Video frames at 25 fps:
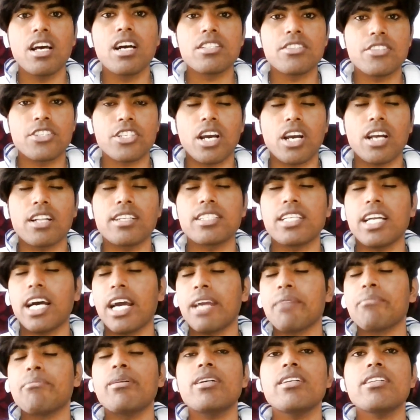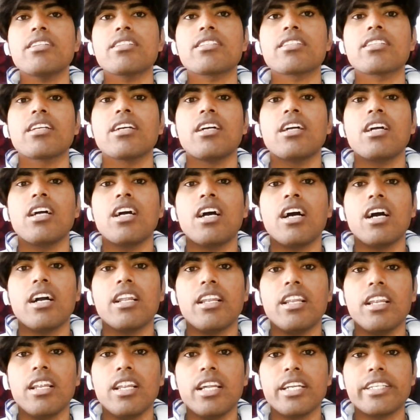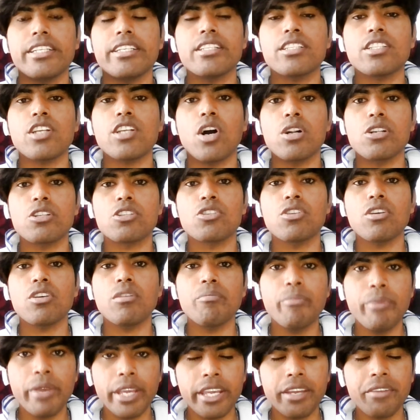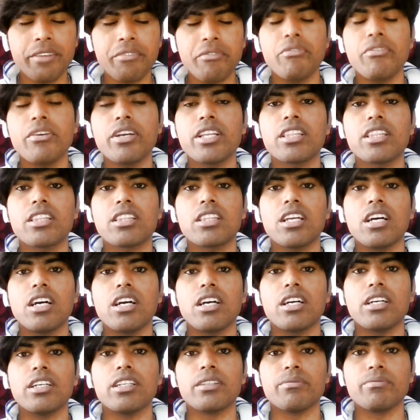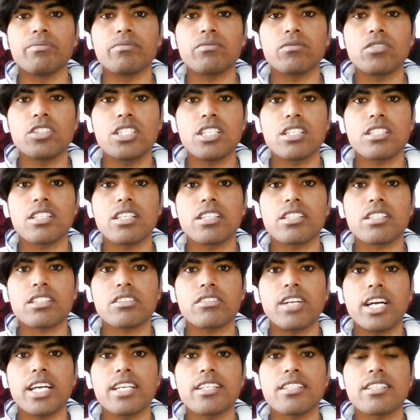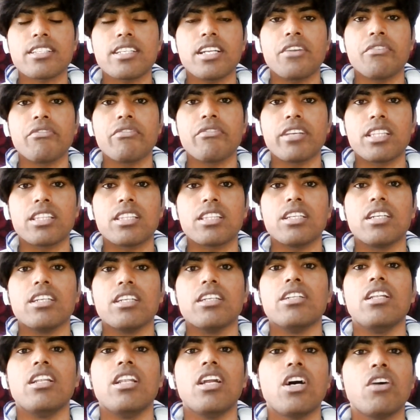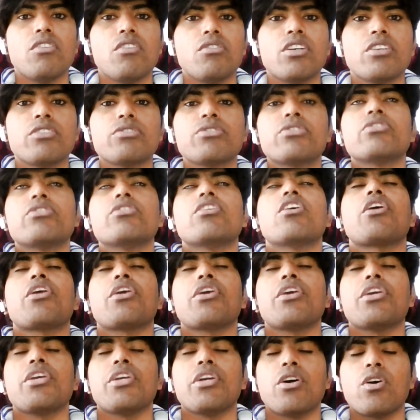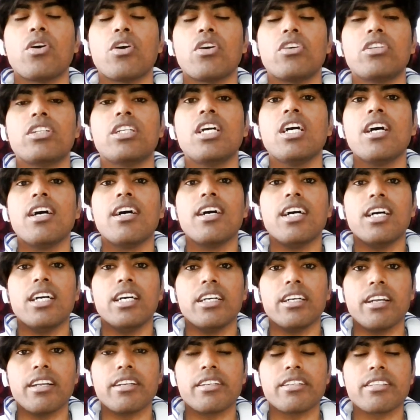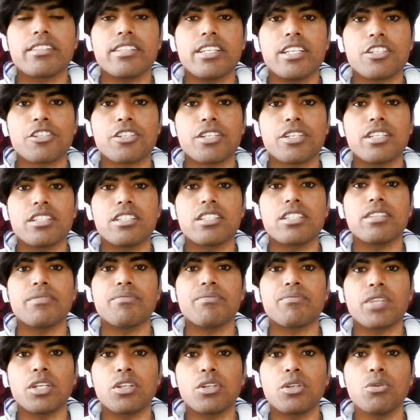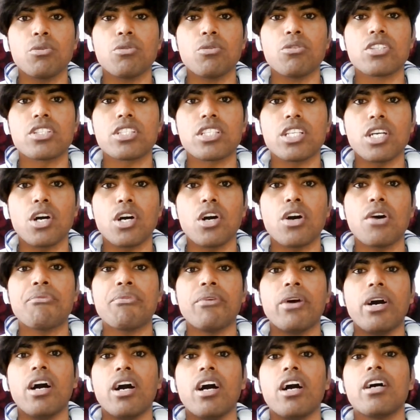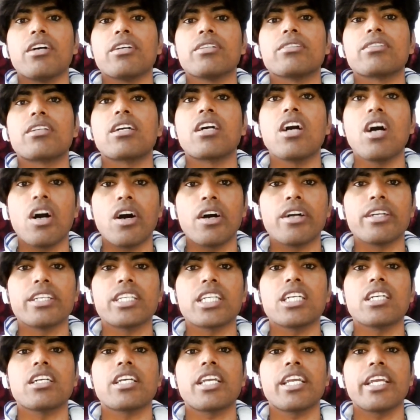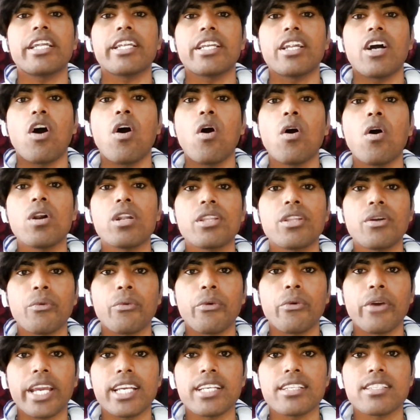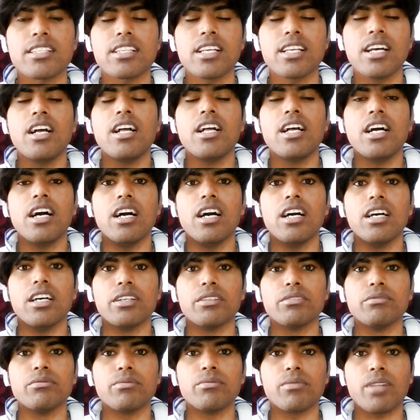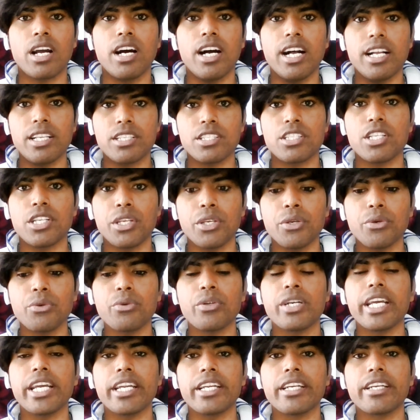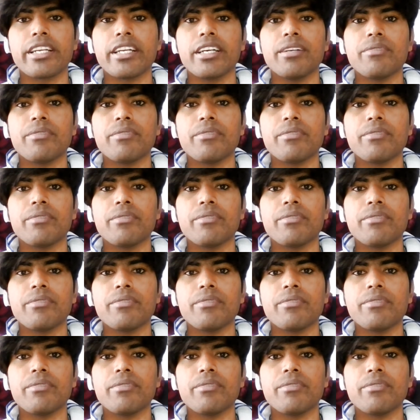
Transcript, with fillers: jornet ibars let us also be with uh, jesus christ and with the love of your uh, intercessions to serve uh, god in all the ways um, as you did